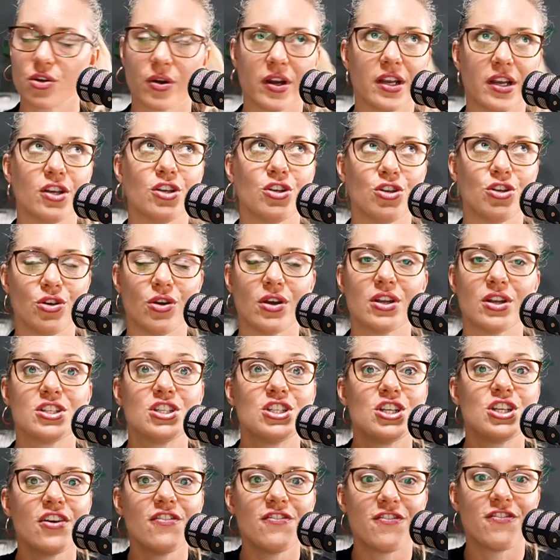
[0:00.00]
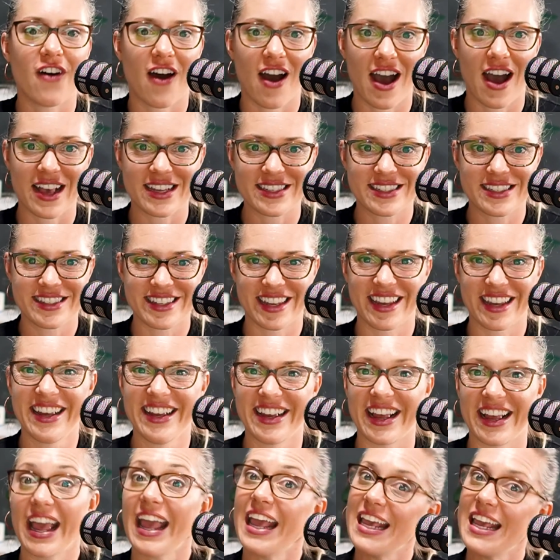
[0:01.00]
new device
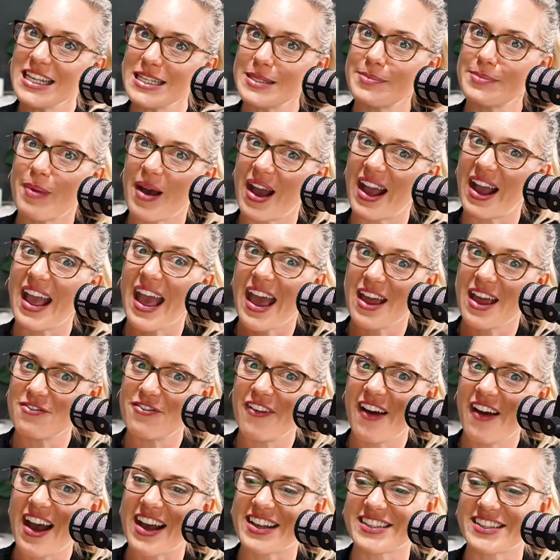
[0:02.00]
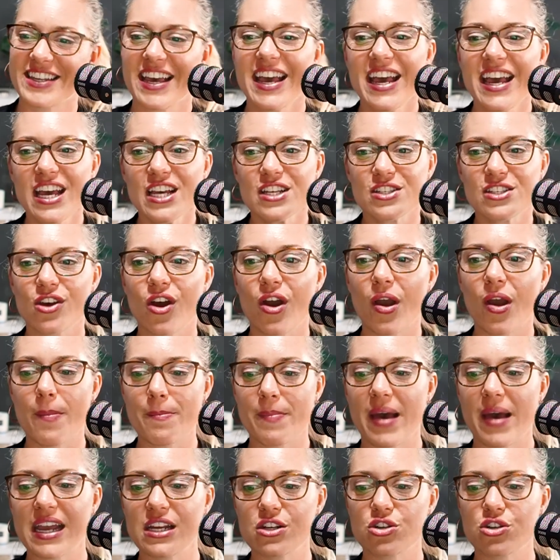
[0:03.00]
is my advice. So
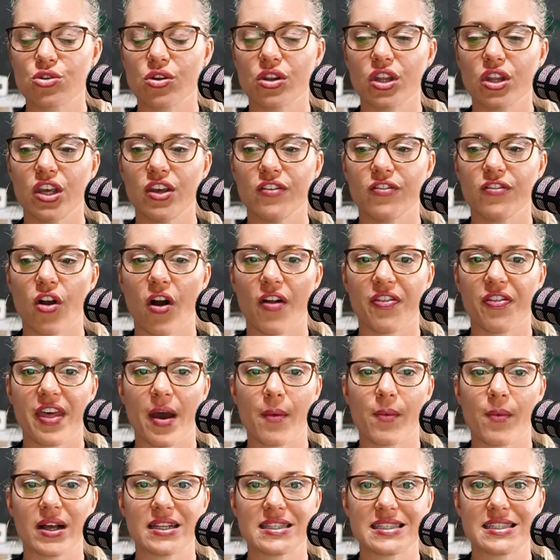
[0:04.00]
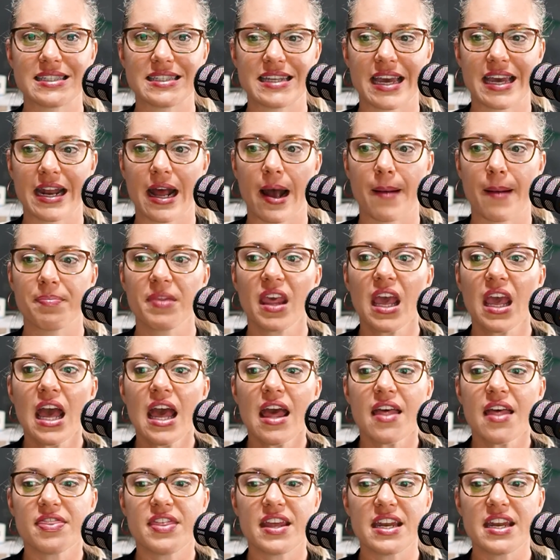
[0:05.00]
make sure that you've got that one set up.
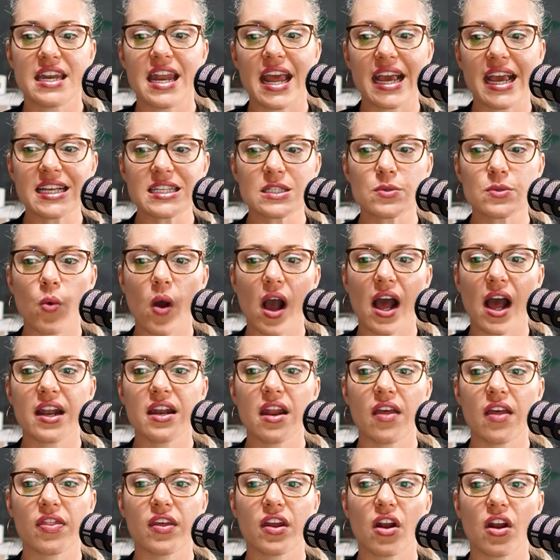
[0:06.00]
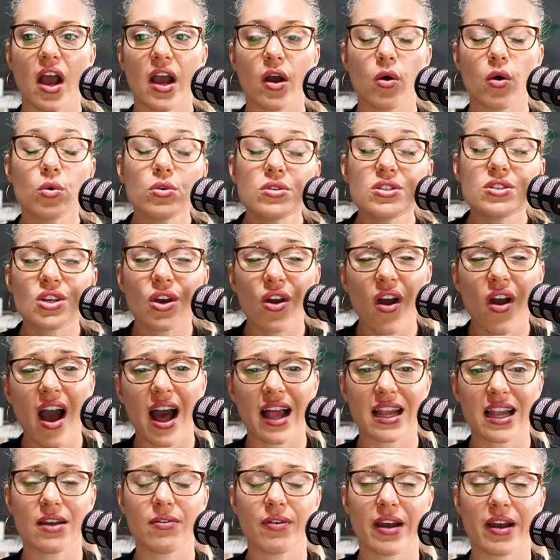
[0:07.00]
The next one that I also
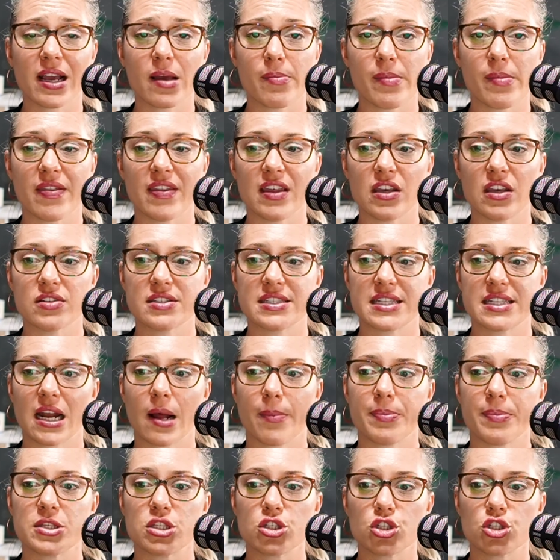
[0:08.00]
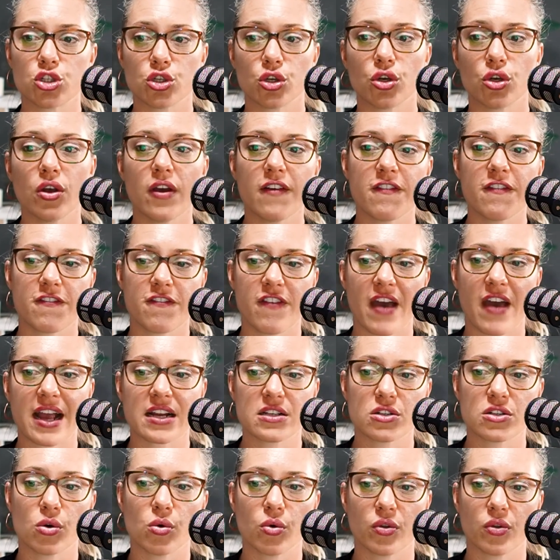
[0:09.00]
highly recommend that you set up is
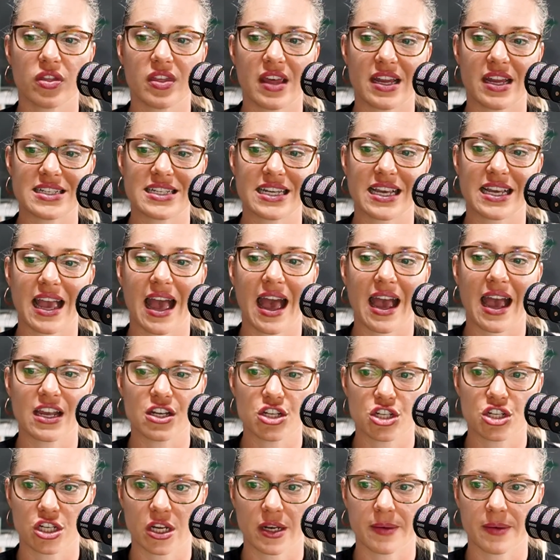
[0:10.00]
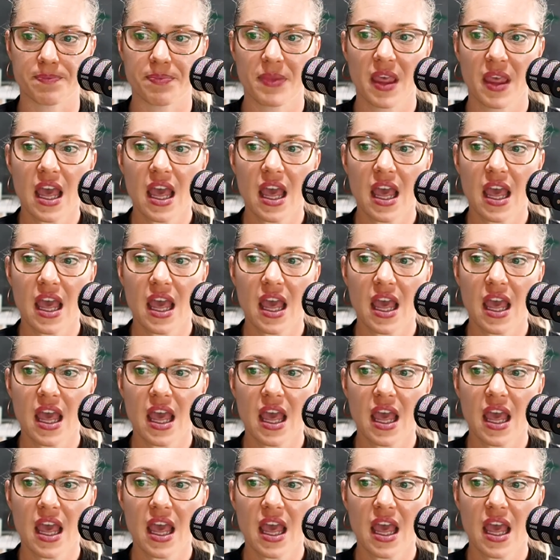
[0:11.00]
two-factor authentication.